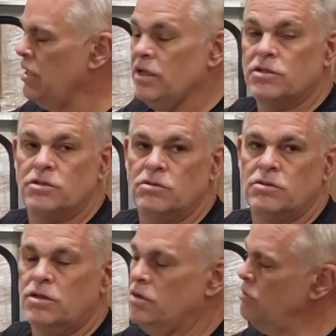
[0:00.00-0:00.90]
in
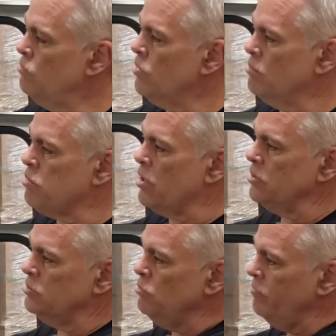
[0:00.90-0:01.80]
where the product
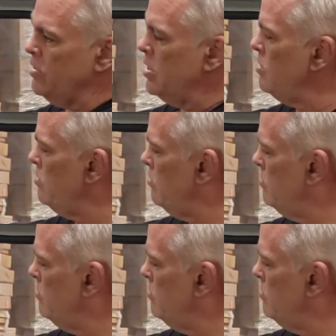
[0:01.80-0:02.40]
is moving in